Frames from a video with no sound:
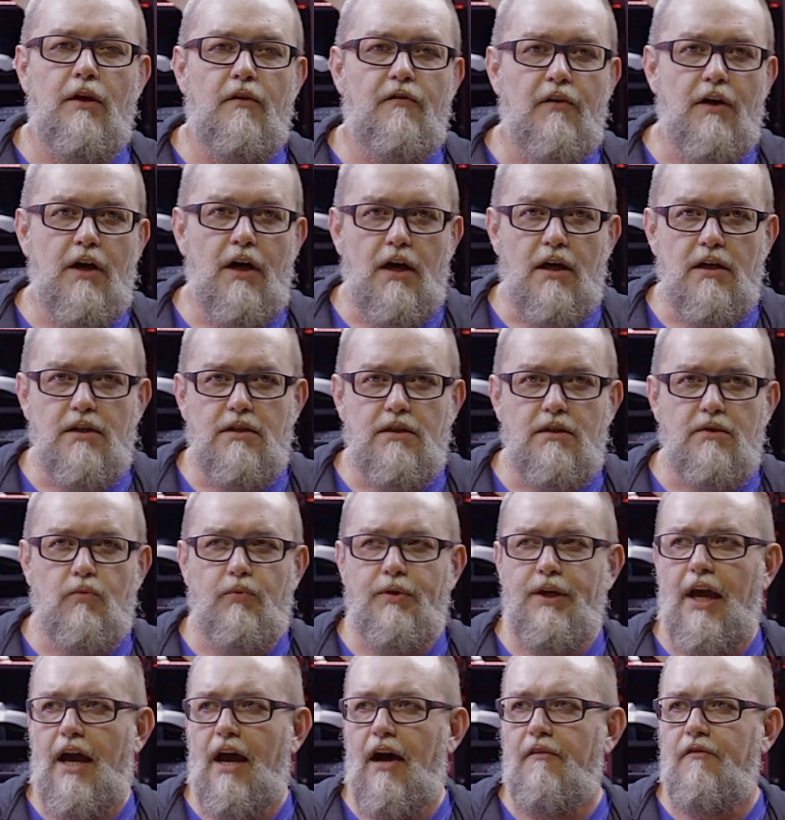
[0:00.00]
of us,
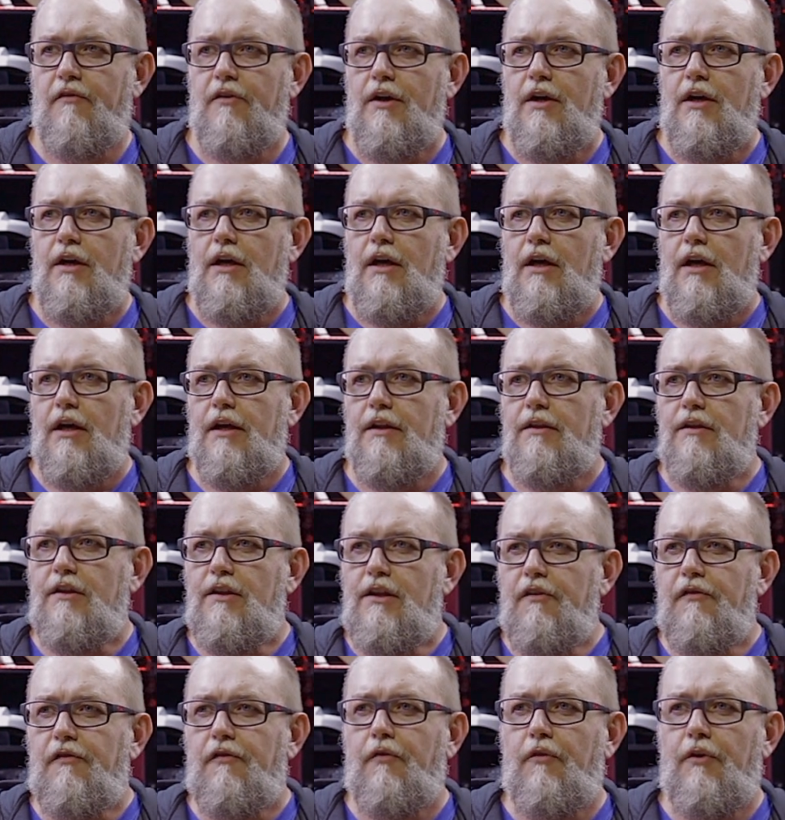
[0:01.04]
we have
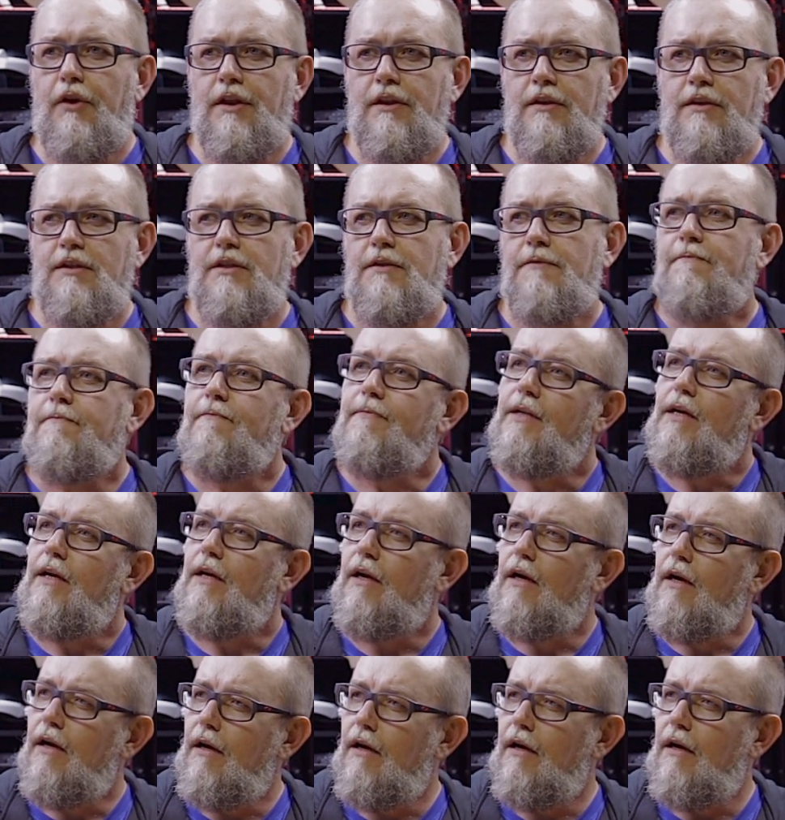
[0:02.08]
different,
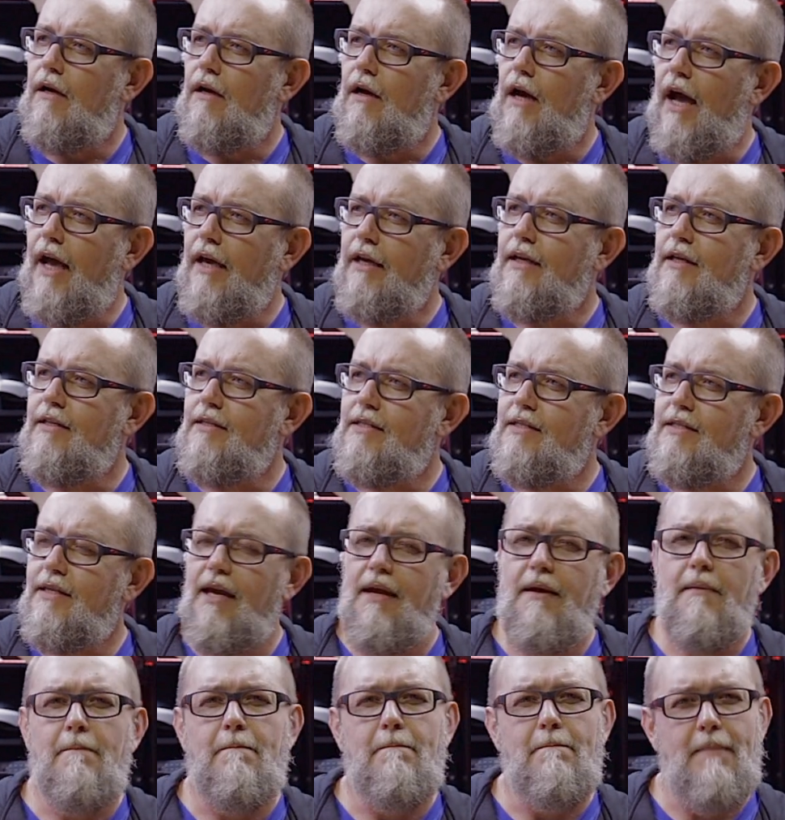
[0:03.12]
I can
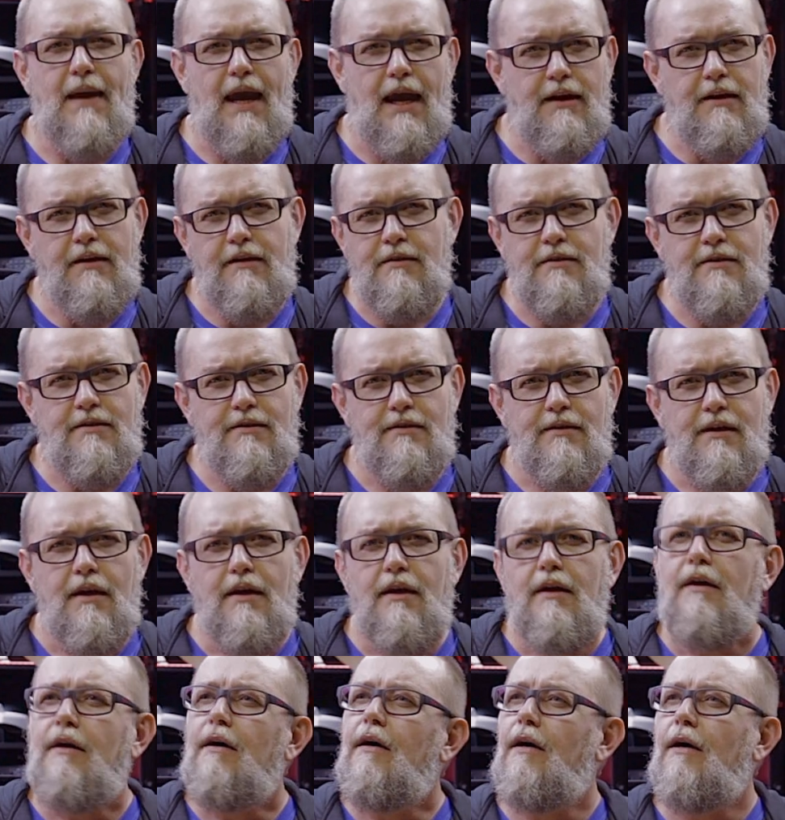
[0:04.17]
say, menus
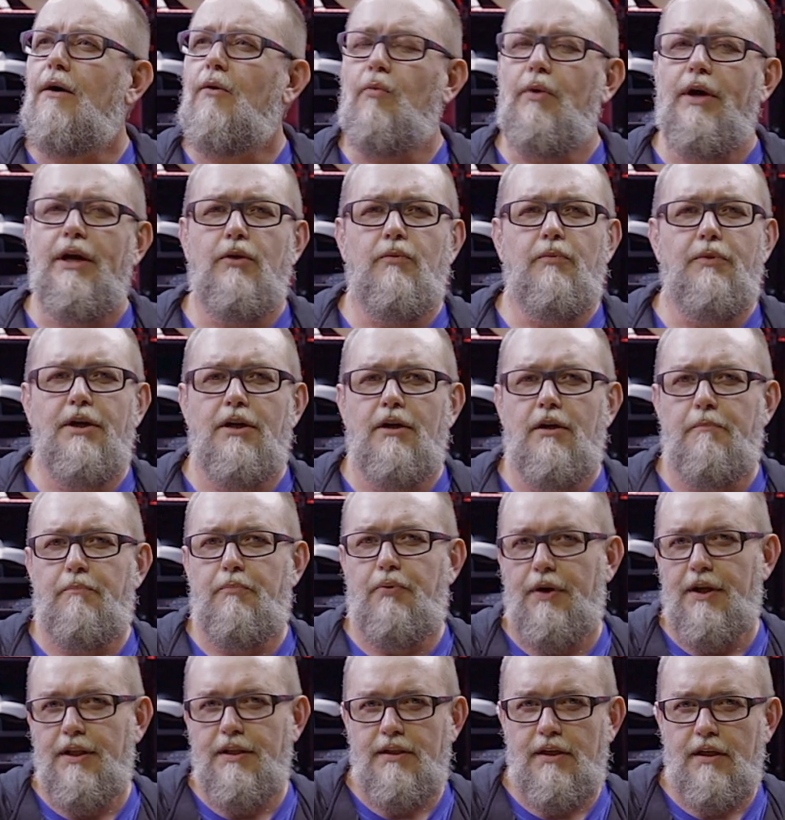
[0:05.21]
when we are
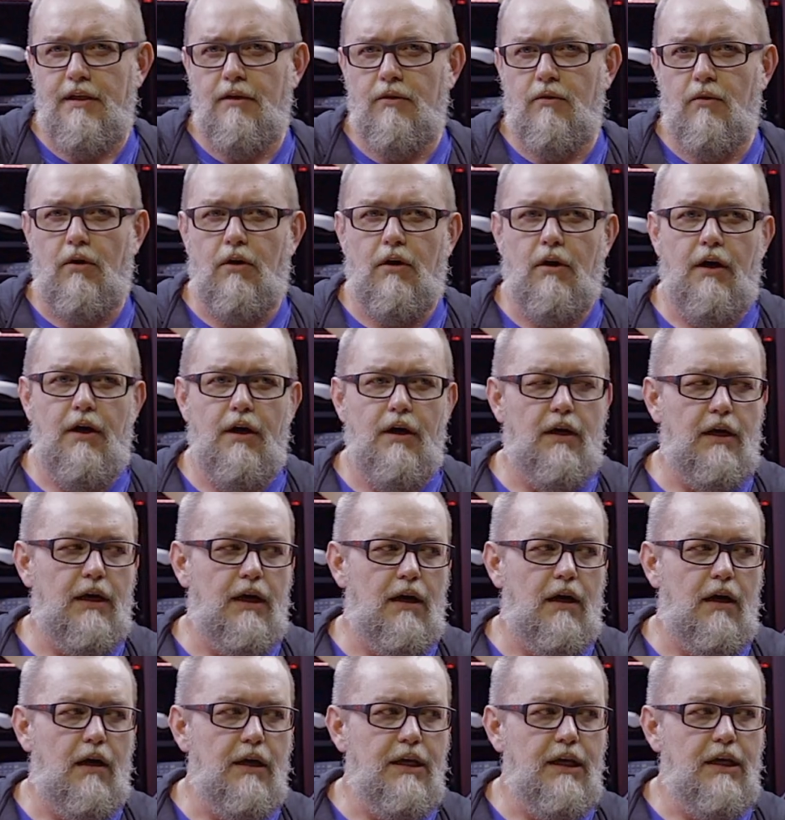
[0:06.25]
printing or
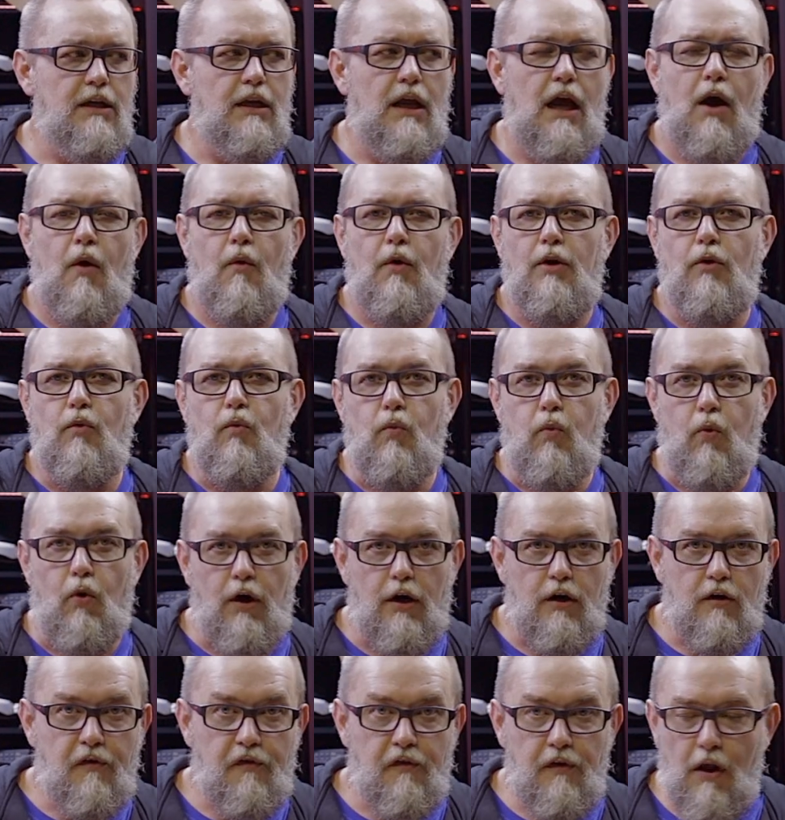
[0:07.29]
in our
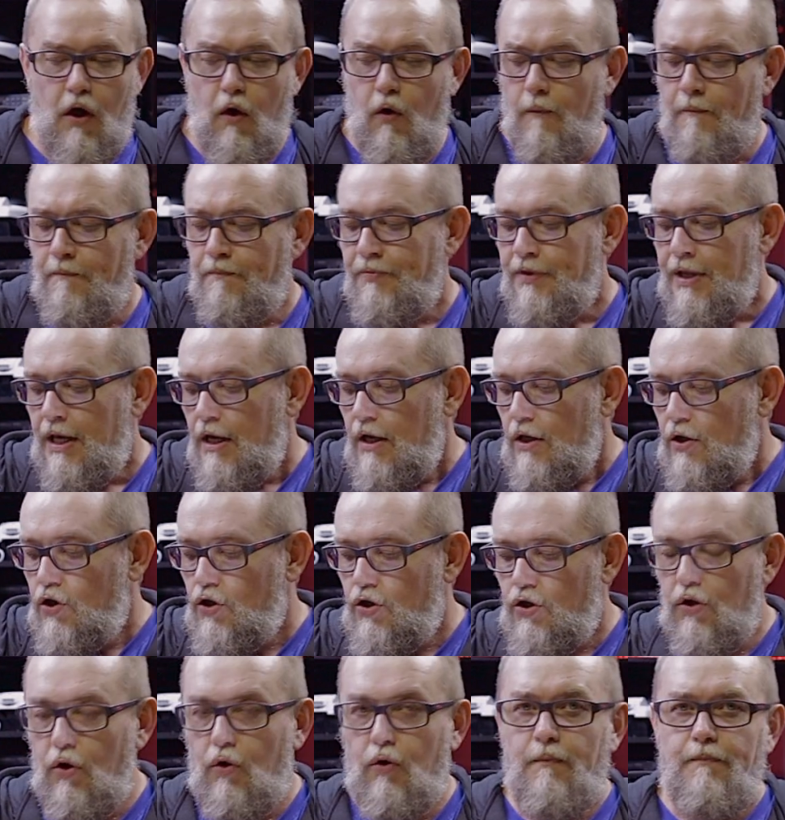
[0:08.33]
workflow.
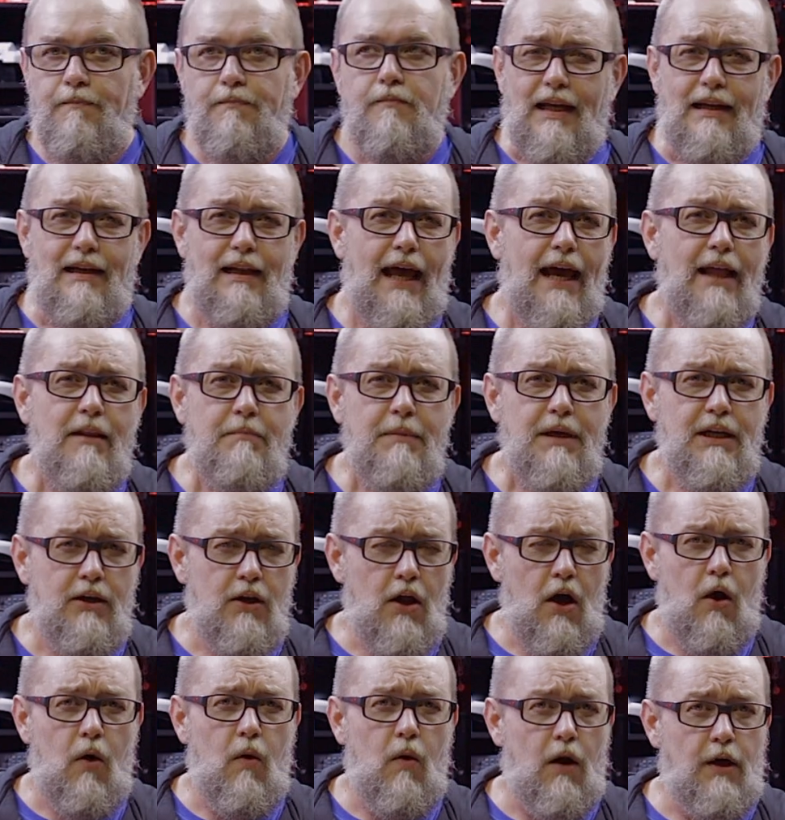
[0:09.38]
So let me
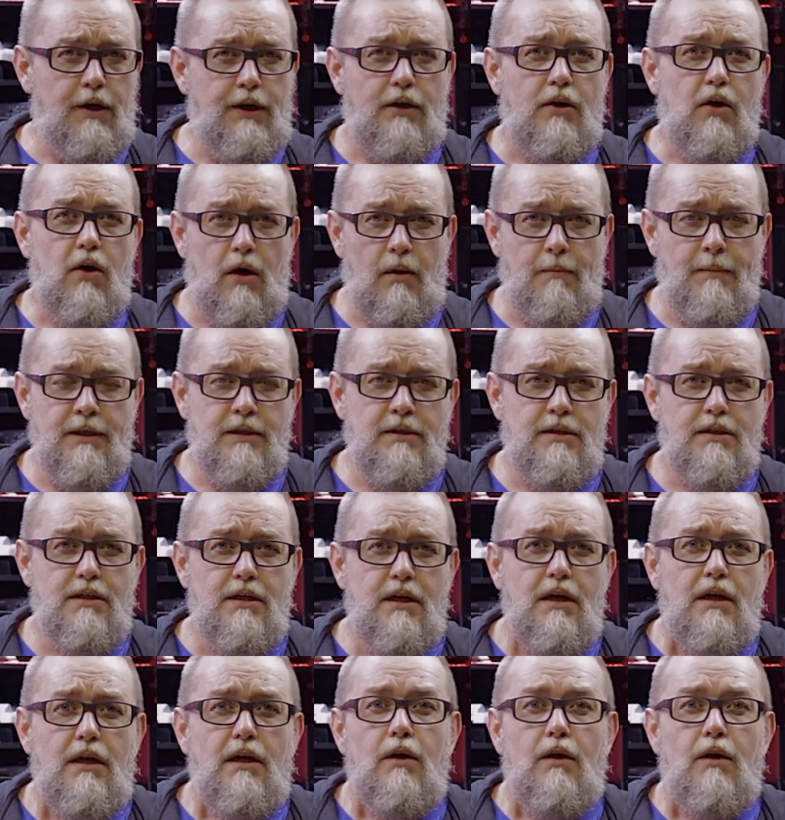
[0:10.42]
know on the comments